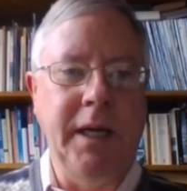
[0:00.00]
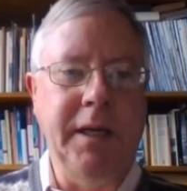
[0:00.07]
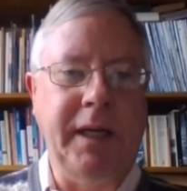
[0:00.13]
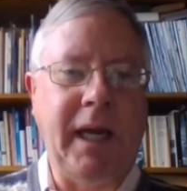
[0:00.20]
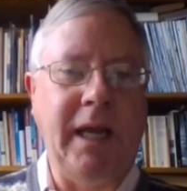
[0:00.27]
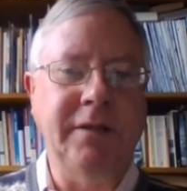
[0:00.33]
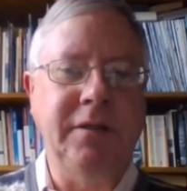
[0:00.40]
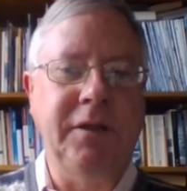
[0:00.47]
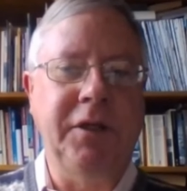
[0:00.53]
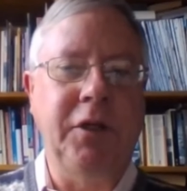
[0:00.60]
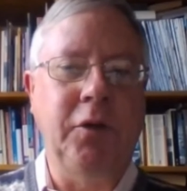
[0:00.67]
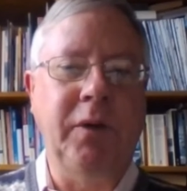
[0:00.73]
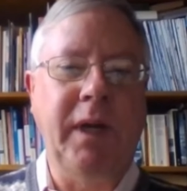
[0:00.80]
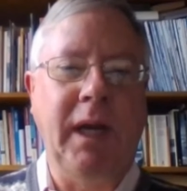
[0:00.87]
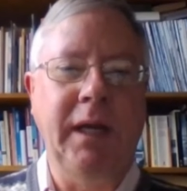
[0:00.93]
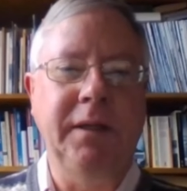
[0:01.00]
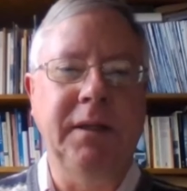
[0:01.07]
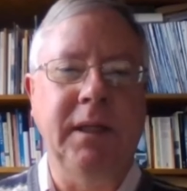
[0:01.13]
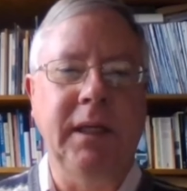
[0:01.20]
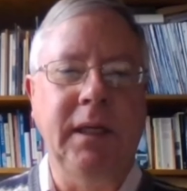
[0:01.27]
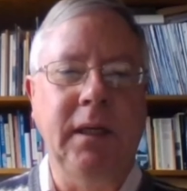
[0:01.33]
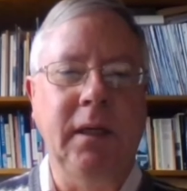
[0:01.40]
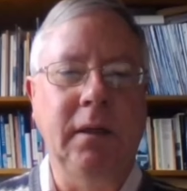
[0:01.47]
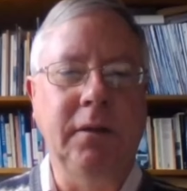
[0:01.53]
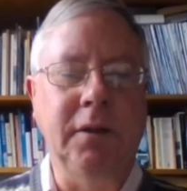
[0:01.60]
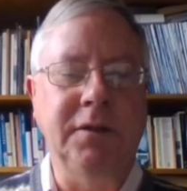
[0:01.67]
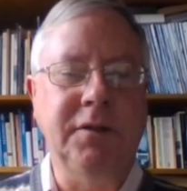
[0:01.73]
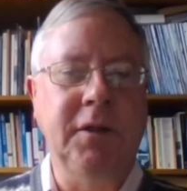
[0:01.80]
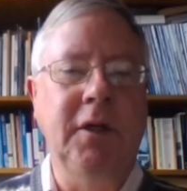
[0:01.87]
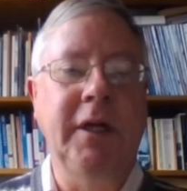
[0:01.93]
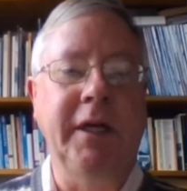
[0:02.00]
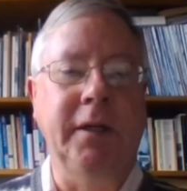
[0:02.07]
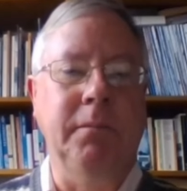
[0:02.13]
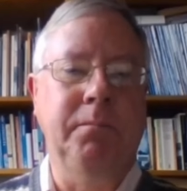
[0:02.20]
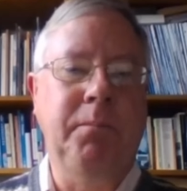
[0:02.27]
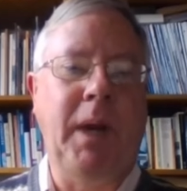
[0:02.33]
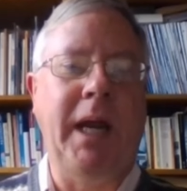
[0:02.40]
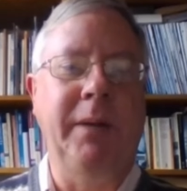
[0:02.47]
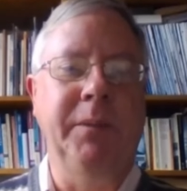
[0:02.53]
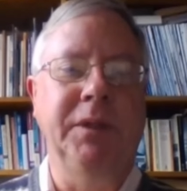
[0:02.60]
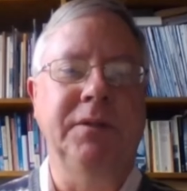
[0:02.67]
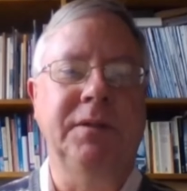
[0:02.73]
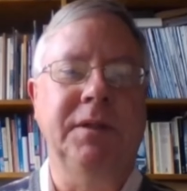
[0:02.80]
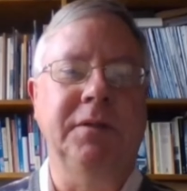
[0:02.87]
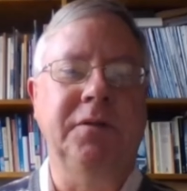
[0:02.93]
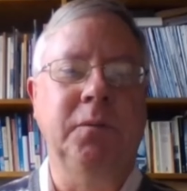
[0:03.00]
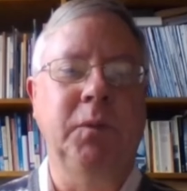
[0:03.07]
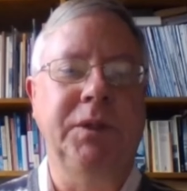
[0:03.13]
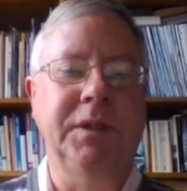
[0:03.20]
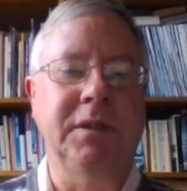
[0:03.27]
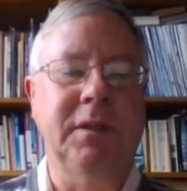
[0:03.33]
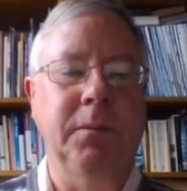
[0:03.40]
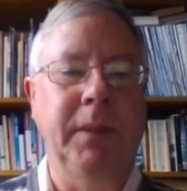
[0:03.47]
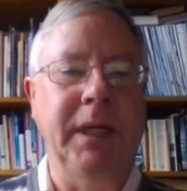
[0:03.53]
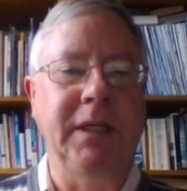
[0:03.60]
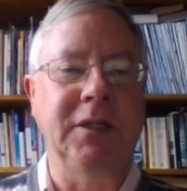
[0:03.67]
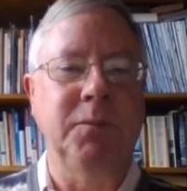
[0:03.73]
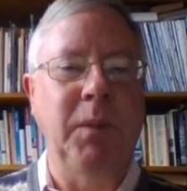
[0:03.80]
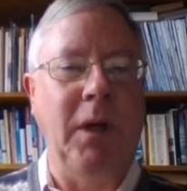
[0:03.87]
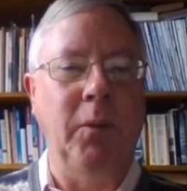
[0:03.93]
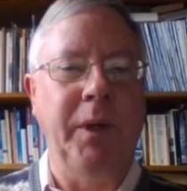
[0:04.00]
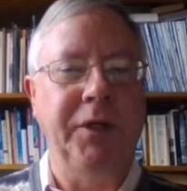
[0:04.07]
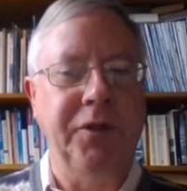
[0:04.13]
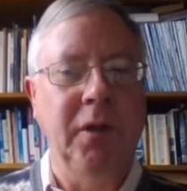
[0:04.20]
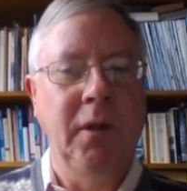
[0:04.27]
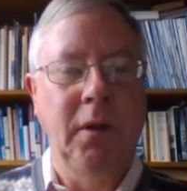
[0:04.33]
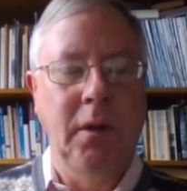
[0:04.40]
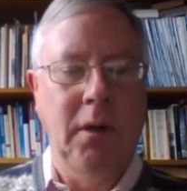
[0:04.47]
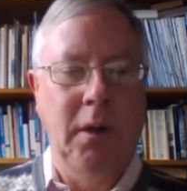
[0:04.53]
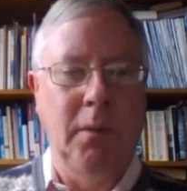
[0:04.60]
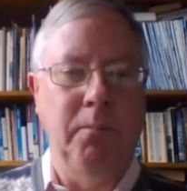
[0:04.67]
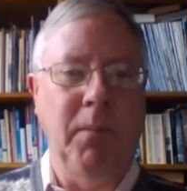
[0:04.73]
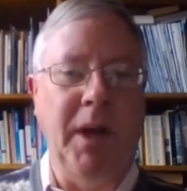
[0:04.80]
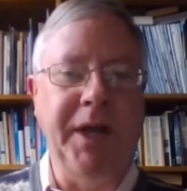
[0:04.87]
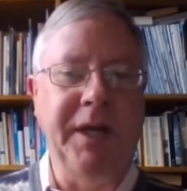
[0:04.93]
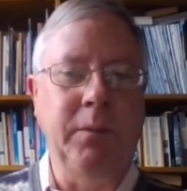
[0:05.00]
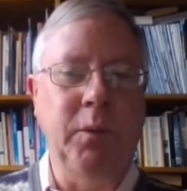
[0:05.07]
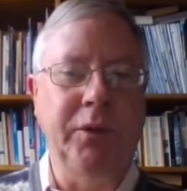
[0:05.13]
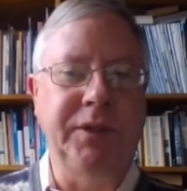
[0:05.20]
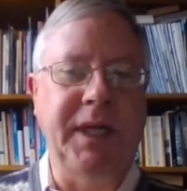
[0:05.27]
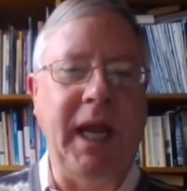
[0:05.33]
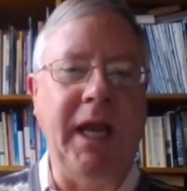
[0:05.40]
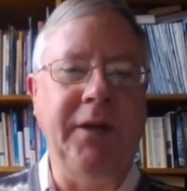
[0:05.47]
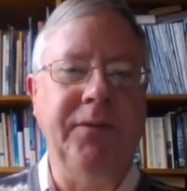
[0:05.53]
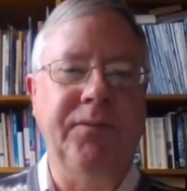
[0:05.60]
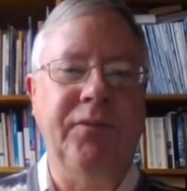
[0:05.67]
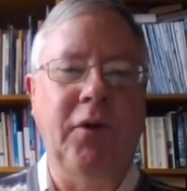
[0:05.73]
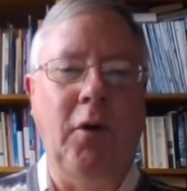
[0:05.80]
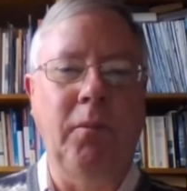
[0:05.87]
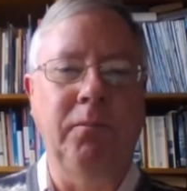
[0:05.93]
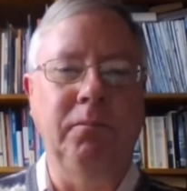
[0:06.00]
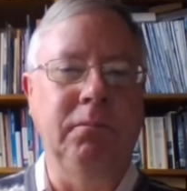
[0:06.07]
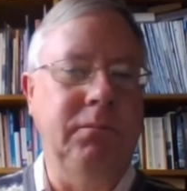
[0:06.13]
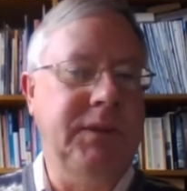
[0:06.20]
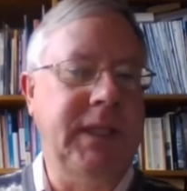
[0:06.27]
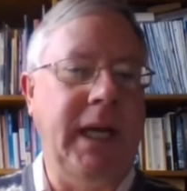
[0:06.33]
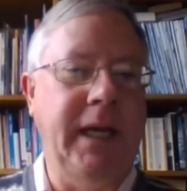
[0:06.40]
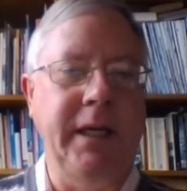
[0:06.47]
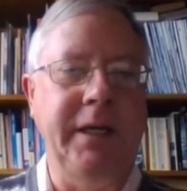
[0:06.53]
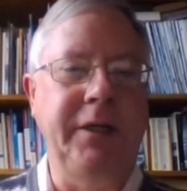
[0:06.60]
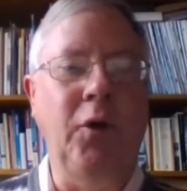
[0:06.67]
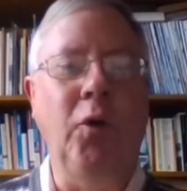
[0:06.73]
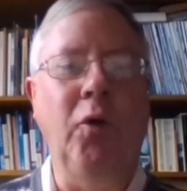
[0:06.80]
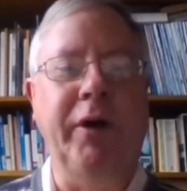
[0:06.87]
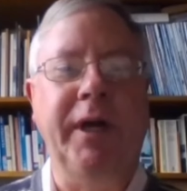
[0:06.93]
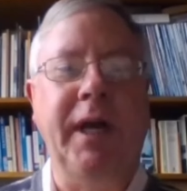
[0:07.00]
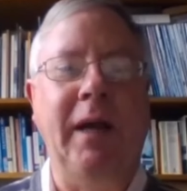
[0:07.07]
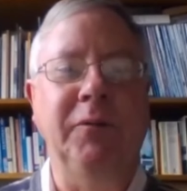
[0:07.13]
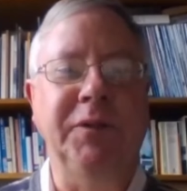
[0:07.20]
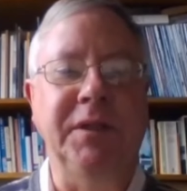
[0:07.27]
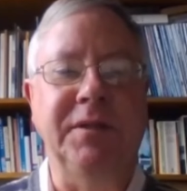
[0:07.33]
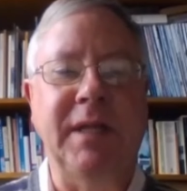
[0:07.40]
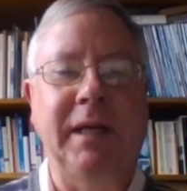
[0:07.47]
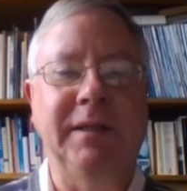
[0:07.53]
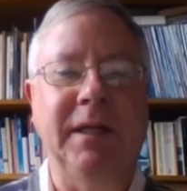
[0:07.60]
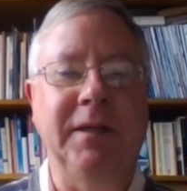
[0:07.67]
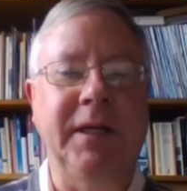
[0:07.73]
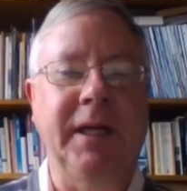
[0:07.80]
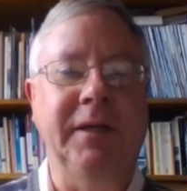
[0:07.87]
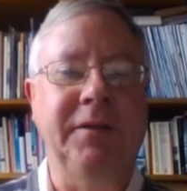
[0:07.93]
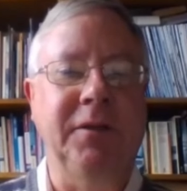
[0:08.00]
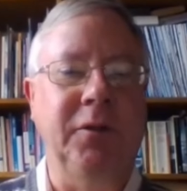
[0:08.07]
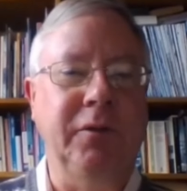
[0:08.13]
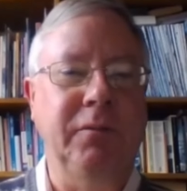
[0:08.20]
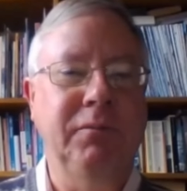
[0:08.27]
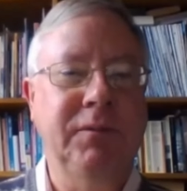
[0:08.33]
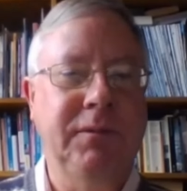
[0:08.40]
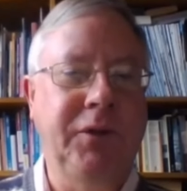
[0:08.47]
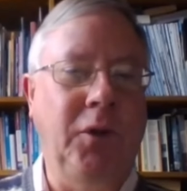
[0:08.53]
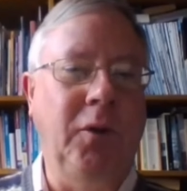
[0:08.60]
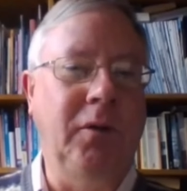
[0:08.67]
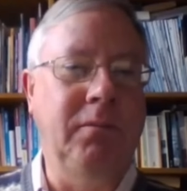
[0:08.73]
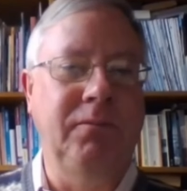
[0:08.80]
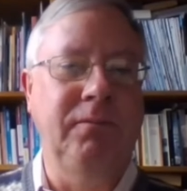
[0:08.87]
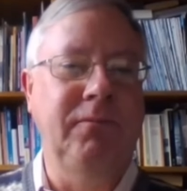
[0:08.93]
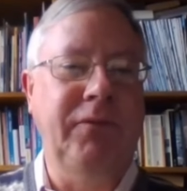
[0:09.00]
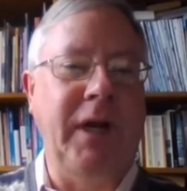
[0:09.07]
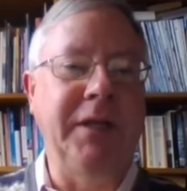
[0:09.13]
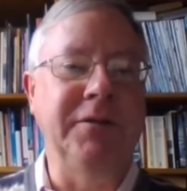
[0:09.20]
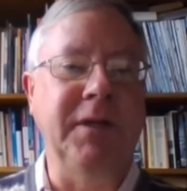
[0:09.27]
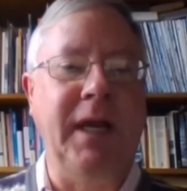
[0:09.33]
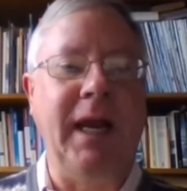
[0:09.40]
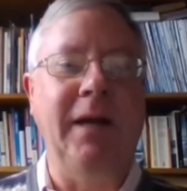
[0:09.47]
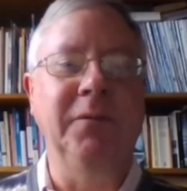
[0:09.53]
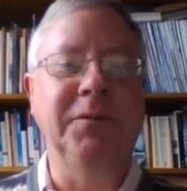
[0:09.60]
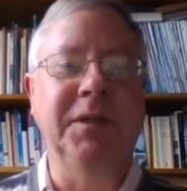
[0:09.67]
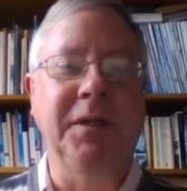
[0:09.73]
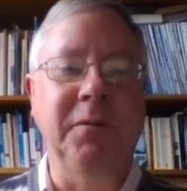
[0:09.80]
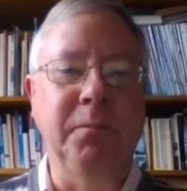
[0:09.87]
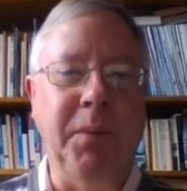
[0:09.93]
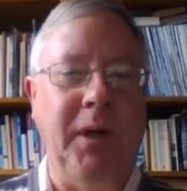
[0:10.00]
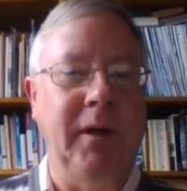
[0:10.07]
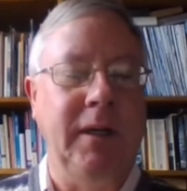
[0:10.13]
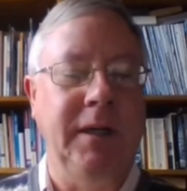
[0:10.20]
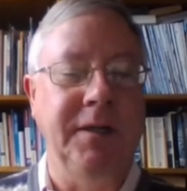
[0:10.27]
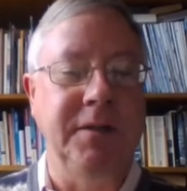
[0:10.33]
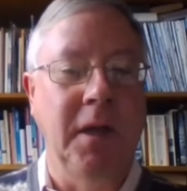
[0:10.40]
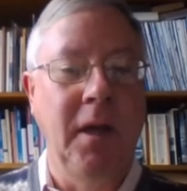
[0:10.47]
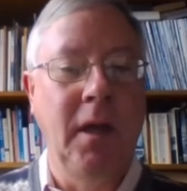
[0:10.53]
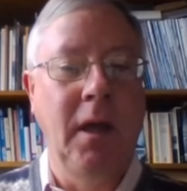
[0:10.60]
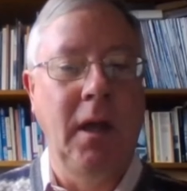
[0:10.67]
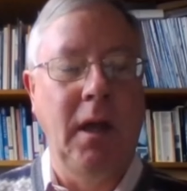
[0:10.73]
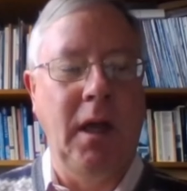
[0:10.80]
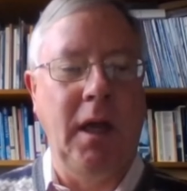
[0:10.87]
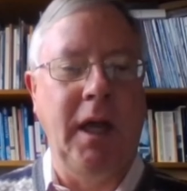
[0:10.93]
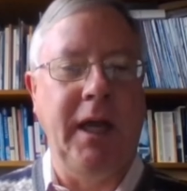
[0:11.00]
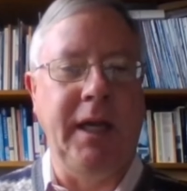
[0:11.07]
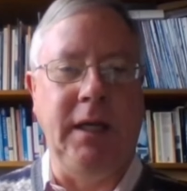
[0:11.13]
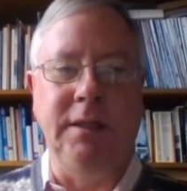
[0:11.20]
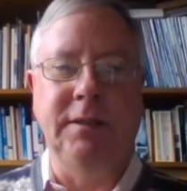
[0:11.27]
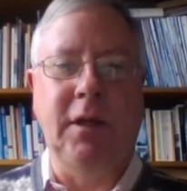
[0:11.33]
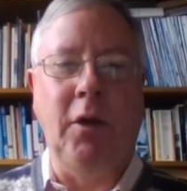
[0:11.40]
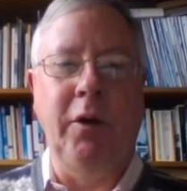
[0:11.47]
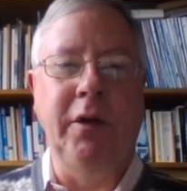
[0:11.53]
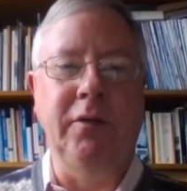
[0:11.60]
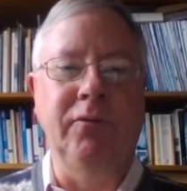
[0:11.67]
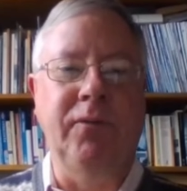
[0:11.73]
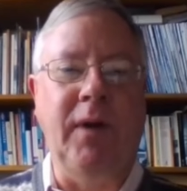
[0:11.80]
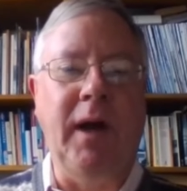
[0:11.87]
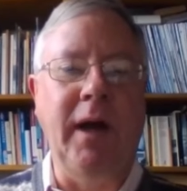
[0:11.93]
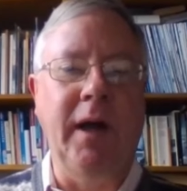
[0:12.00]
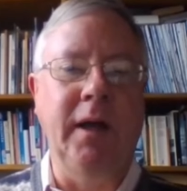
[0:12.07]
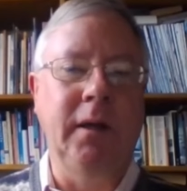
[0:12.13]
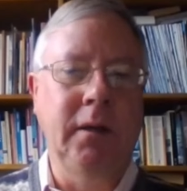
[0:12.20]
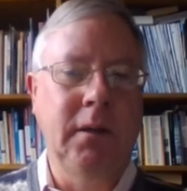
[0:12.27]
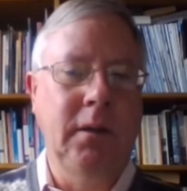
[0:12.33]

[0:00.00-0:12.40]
In the case of the UK, the sterling payment system, which is the means by which money would get from, say, your account in Santander to your friend's account in Barclays, is going via